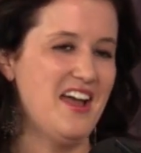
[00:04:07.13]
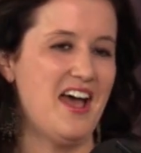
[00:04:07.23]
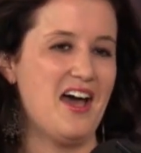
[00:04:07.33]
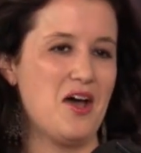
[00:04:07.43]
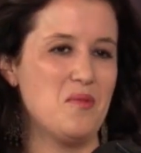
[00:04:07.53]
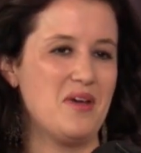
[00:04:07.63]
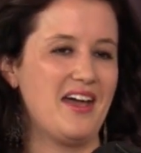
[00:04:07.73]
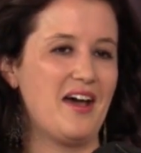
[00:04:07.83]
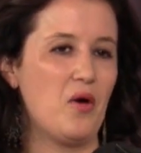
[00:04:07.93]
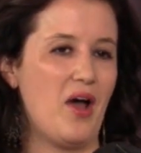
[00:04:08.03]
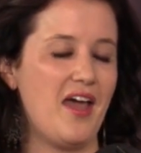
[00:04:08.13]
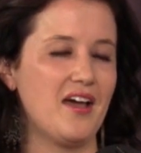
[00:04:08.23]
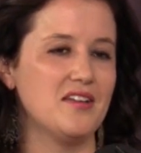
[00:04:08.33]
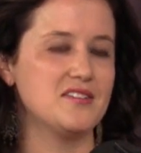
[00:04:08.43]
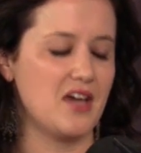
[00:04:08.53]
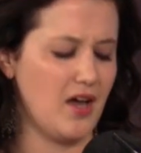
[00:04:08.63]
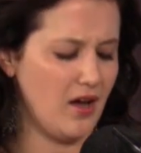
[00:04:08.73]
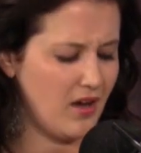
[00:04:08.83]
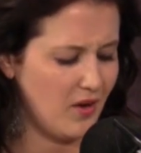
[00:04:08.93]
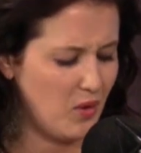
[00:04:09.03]
Um, and
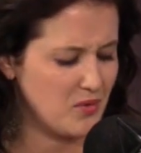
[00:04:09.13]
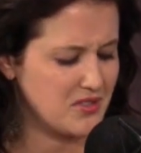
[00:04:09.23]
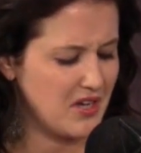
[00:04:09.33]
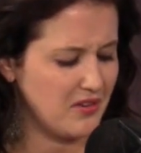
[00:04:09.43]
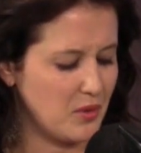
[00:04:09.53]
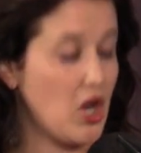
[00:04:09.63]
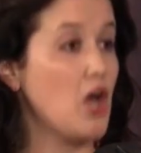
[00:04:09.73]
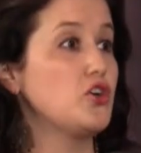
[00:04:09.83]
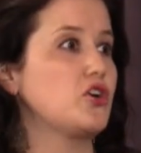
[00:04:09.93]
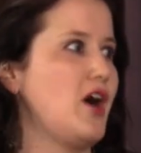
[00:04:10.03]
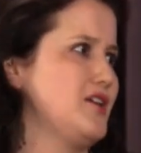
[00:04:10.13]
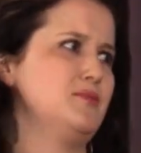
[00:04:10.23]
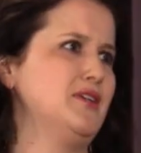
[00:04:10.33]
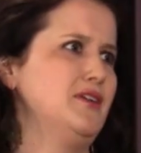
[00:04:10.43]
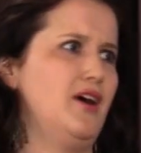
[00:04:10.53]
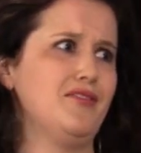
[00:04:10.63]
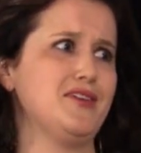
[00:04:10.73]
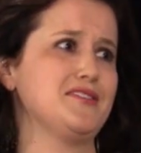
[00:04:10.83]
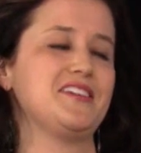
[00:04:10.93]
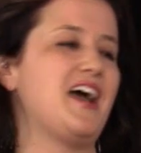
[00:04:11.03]
uh, what was the other one? Underclassman,
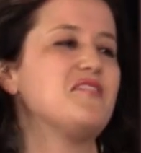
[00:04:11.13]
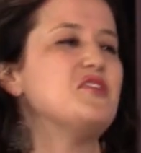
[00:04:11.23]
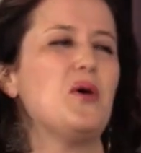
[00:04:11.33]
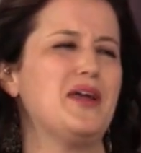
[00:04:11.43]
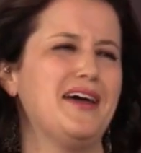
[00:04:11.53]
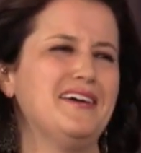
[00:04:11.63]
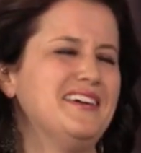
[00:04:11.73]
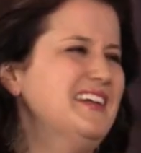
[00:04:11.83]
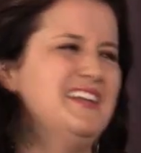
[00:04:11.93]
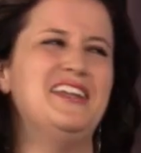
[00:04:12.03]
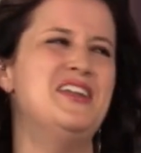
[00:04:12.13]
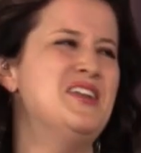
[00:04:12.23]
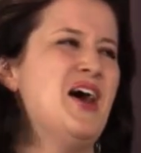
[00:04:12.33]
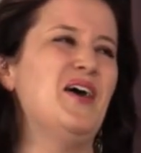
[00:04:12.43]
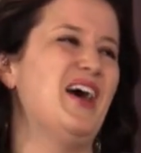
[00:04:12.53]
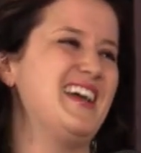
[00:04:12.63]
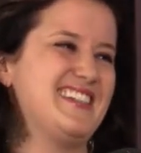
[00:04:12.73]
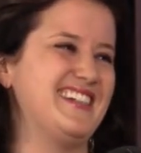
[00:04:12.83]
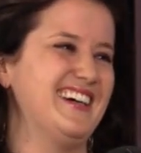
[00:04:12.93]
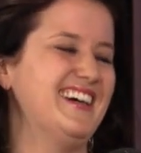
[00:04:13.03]
obviously. I have no idea. no
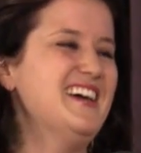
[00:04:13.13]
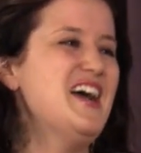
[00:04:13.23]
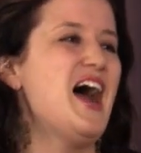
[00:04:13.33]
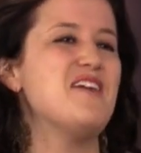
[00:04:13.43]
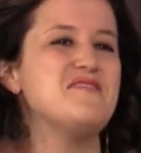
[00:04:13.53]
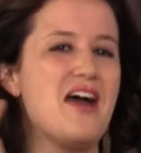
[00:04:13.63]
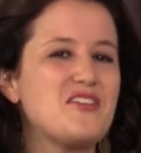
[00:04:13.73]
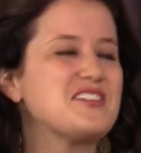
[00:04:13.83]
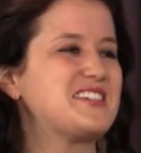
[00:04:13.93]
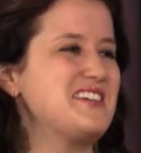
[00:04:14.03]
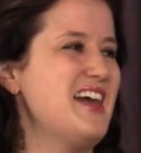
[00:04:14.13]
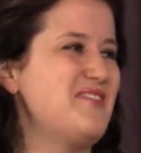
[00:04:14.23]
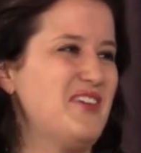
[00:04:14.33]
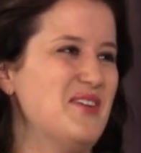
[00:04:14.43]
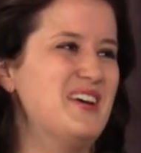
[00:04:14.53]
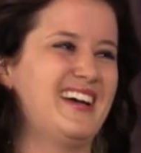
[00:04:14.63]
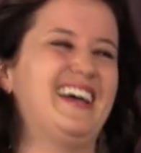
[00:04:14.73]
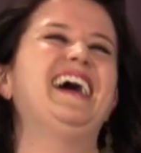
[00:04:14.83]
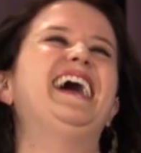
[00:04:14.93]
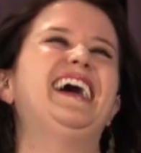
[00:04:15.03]
idea. I've Which never launched the
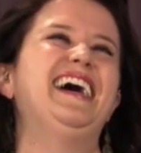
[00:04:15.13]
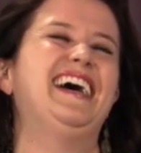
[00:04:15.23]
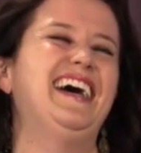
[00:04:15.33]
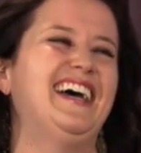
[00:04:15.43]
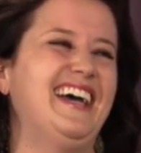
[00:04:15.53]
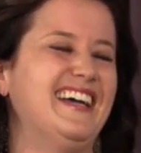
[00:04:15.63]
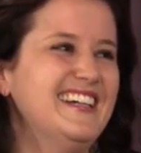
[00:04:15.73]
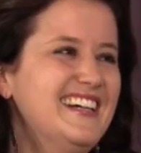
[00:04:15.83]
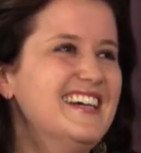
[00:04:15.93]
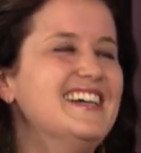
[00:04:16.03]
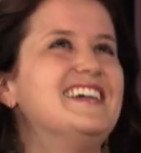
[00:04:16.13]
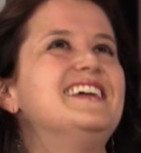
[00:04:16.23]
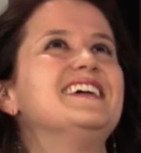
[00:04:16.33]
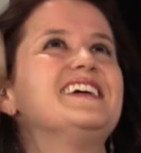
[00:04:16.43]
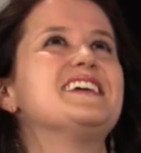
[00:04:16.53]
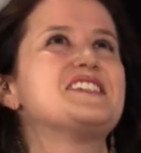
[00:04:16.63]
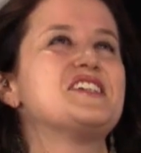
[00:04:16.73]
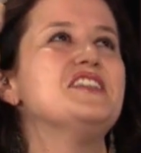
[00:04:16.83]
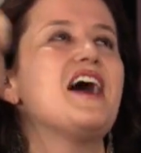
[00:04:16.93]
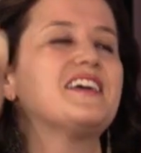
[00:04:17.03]
career of Nick Cannon's yeah.
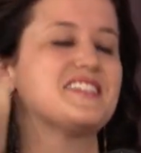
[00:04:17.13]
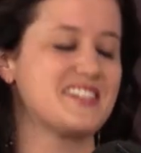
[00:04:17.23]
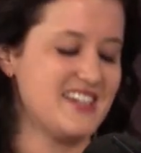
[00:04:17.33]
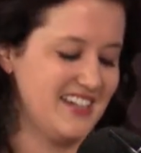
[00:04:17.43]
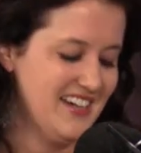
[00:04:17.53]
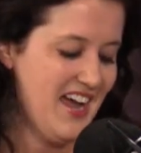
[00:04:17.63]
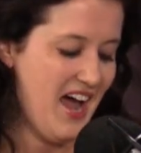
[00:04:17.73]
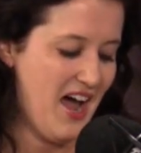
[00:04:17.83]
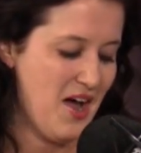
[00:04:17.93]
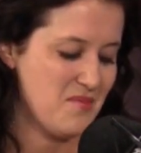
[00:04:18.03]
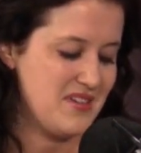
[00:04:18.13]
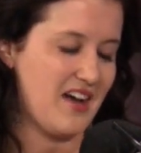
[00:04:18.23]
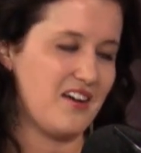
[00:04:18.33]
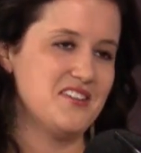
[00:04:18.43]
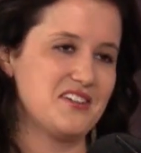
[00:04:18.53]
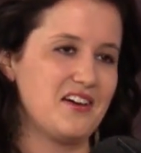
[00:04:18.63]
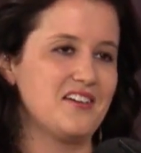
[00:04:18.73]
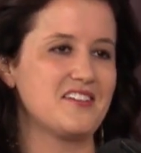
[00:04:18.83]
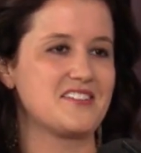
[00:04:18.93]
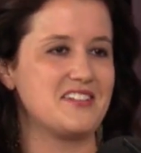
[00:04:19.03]
cinematic it's legacy. Um, yeah, Constant
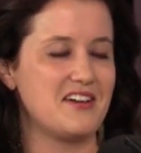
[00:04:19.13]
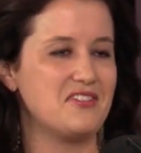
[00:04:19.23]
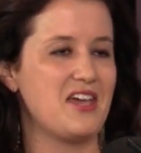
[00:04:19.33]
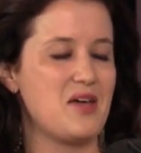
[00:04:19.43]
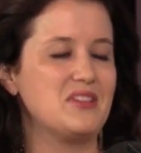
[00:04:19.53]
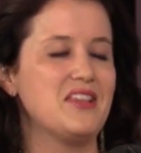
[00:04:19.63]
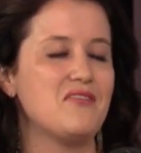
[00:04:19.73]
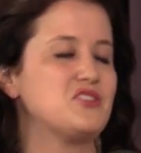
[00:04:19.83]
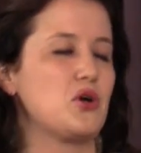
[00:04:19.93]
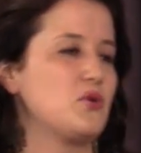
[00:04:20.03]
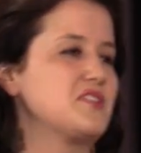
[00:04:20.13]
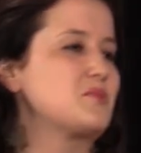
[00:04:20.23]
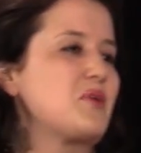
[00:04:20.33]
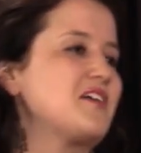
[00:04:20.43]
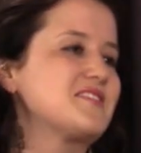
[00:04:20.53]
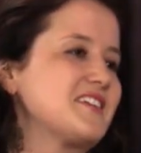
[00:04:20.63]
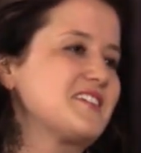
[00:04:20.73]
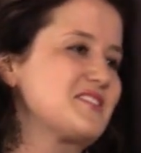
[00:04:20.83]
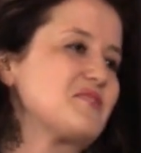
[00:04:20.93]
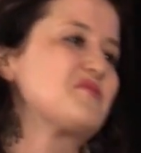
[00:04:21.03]
Gardener is definitely. I mean, Love is always
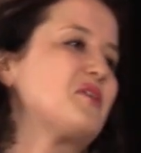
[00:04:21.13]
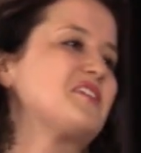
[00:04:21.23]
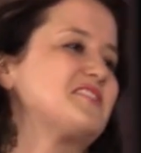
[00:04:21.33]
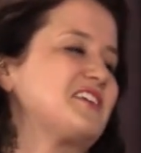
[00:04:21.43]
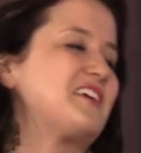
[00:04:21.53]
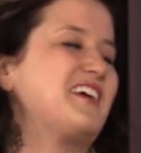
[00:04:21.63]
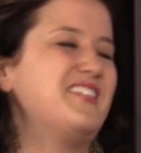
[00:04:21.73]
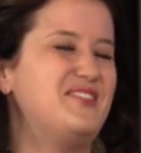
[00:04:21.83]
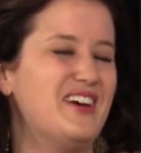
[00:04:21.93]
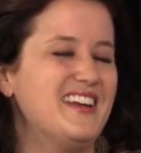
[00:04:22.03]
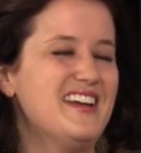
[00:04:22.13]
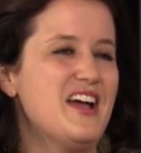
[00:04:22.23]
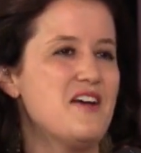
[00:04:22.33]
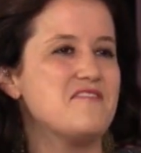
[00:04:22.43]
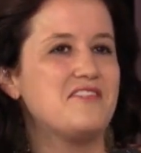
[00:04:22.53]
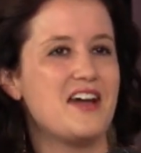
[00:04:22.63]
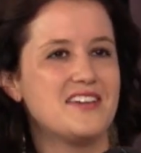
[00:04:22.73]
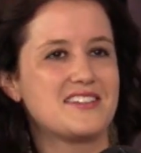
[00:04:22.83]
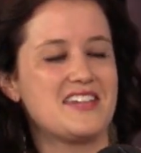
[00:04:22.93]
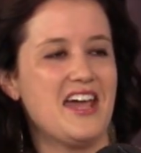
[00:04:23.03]
depressing, so of course they're gonna. But
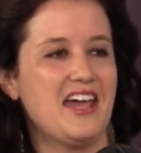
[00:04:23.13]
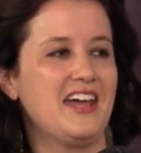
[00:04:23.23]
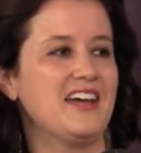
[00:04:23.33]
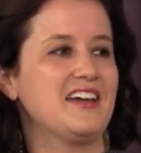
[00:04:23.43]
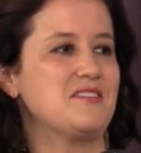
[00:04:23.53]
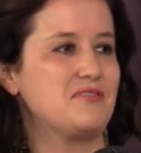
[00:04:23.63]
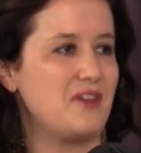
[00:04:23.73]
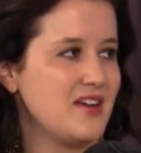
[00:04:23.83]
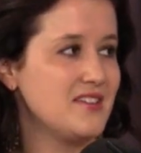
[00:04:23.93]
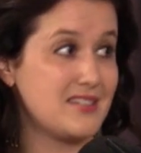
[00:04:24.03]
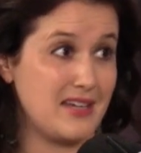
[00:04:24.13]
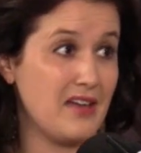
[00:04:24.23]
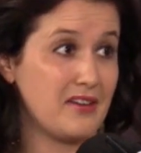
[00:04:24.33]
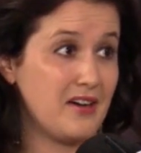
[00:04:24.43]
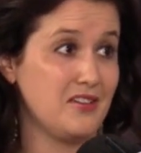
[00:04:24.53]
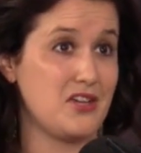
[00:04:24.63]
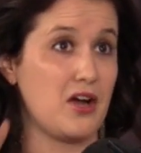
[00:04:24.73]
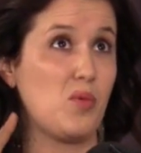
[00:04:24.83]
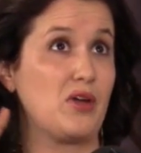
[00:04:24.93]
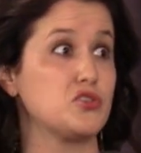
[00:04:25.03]
Weisz and Fiennes together
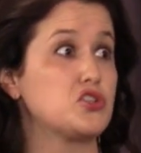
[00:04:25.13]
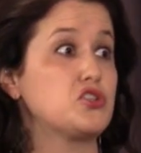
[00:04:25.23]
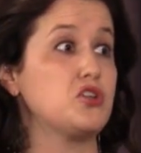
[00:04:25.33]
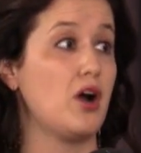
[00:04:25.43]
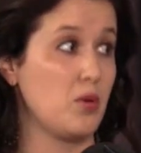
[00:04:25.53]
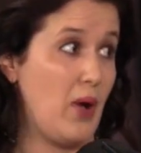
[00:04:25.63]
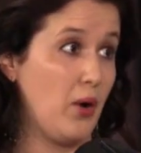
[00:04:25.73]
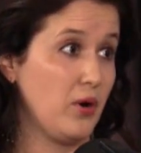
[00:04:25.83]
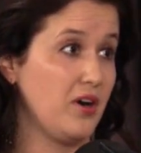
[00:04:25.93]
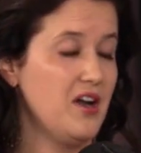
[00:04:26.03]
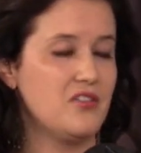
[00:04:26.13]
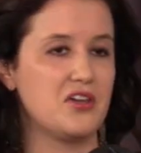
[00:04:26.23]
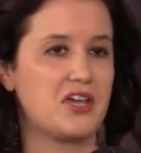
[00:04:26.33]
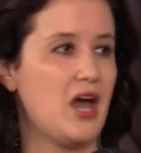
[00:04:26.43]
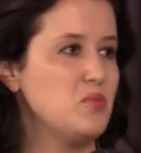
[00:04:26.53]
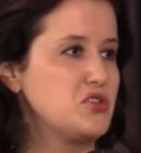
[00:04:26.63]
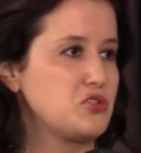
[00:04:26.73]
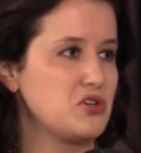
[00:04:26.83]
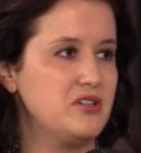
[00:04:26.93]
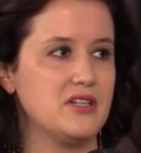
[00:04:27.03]
talk about star power. Oh the yeah.
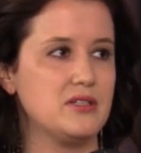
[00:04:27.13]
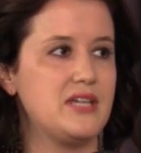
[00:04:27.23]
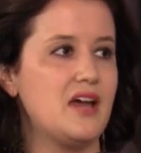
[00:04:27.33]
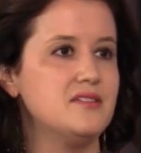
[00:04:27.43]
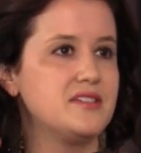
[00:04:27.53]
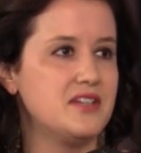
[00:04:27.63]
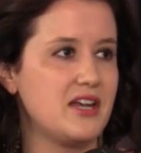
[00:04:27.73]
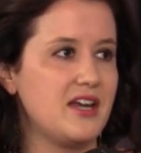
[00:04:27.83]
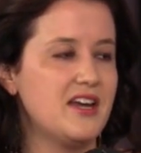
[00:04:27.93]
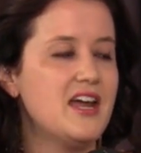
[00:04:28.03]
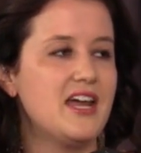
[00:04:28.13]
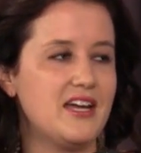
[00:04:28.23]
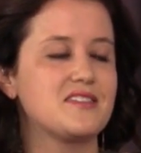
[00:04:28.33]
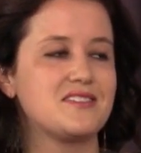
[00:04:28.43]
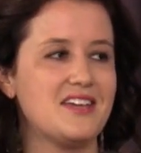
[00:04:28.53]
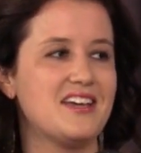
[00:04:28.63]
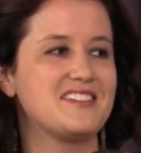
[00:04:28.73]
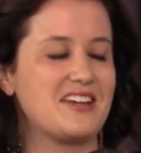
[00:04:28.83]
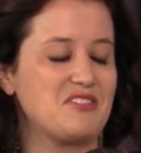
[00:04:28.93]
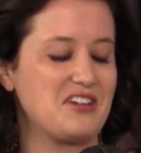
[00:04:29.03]
Chemistry, the intensity. It's
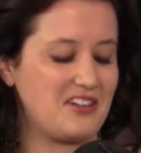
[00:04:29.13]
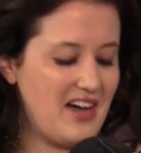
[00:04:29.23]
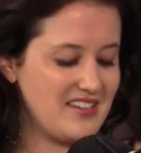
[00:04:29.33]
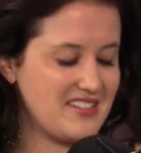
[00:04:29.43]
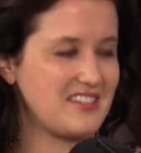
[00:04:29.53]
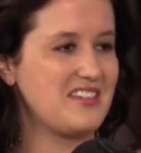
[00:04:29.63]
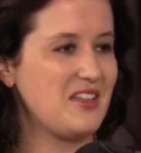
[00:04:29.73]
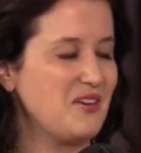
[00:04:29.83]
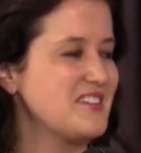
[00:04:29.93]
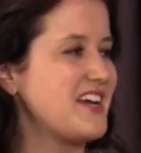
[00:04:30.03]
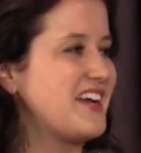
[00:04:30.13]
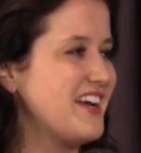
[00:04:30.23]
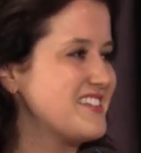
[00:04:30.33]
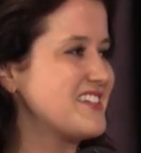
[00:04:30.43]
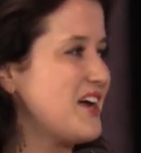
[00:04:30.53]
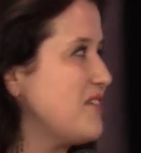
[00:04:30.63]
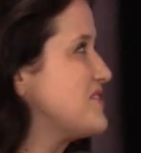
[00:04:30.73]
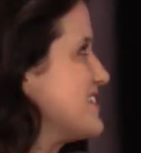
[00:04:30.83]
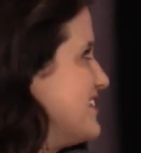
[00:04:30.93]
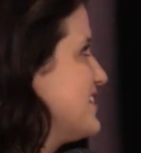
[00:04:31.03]
it's definitely a classic. The other ones, I can't say I've
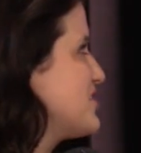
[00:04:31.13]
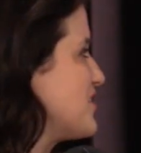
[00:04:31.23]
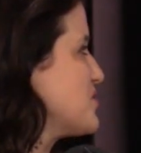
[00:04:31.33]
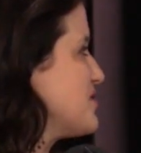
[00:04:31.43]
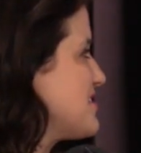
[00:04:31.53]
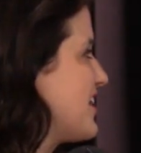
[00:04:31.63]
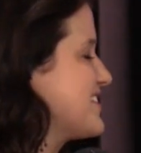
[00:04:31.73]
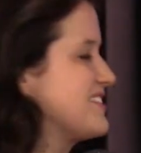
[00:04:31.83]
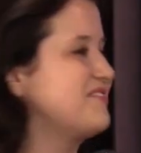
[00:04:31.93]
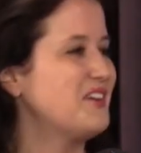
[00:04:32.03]
seen the Joshua Jackson